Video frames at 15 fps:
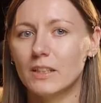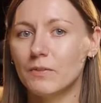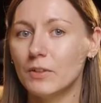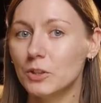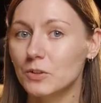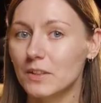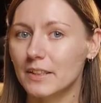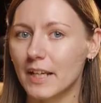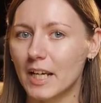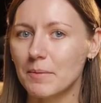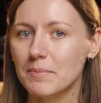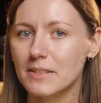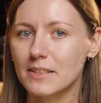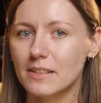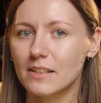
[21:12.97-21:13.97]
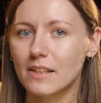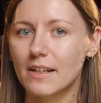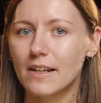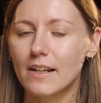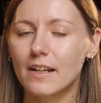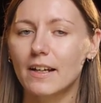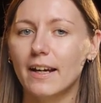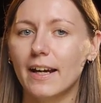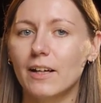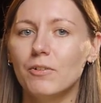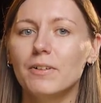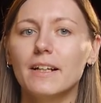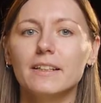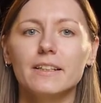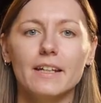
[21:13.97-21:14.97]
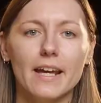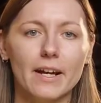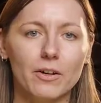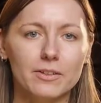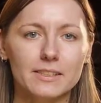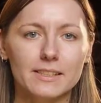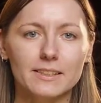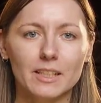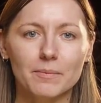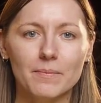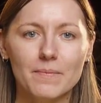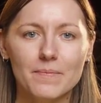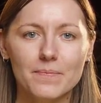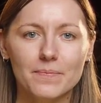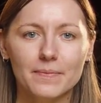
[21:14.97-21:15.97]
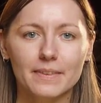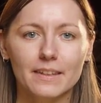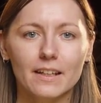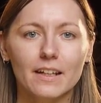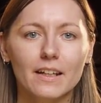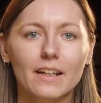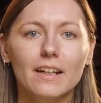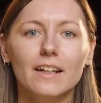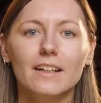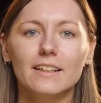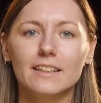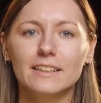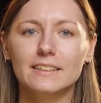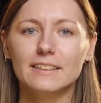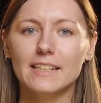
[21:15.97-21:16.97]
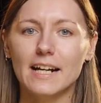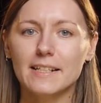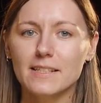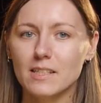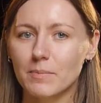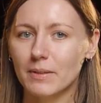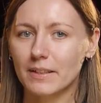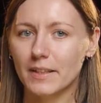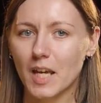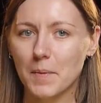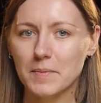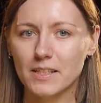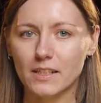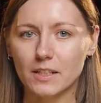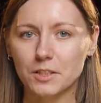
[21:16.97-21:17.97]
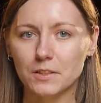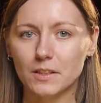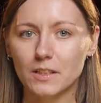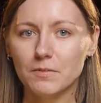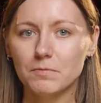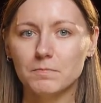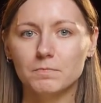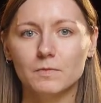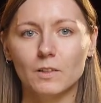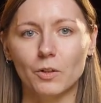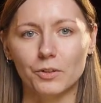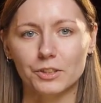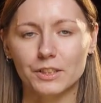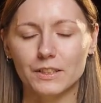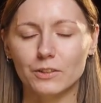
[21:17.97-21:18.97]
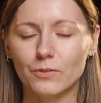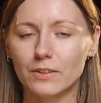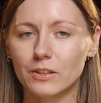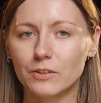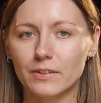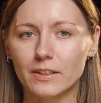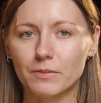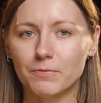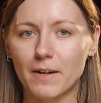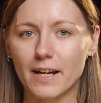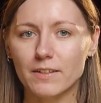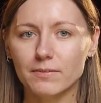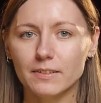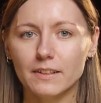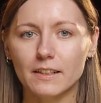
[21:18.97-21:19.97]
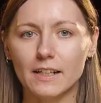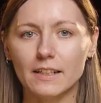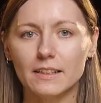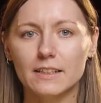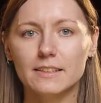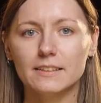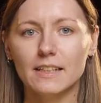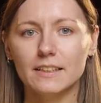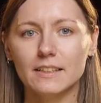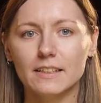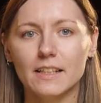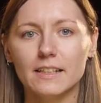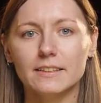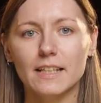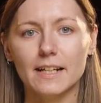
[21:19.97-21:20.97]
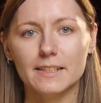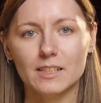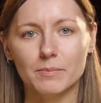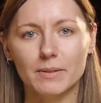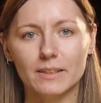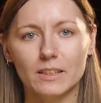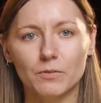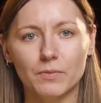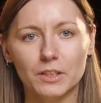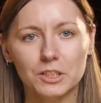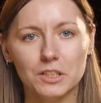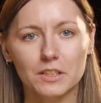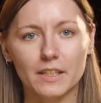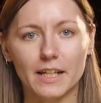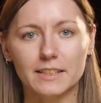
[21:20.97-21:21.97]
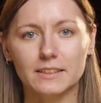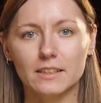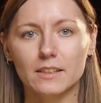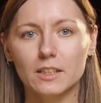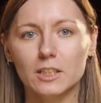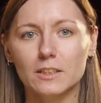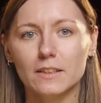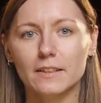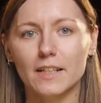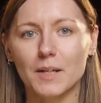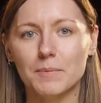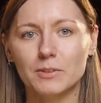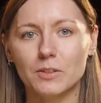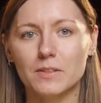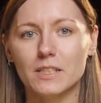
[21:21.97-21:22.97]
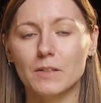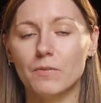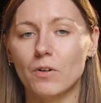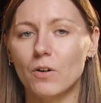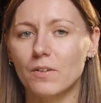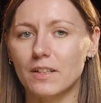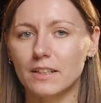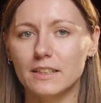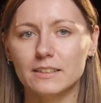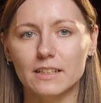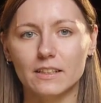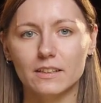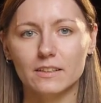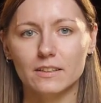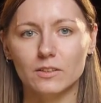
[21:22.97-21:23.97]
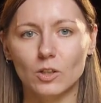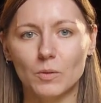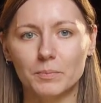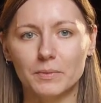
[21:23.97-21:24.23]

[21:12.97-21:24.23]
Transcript: from individual games and look at the ecosystem. The Accessible Games Initiative, launched in 2025, created standardized accessibility feature tags that digital game stores have already started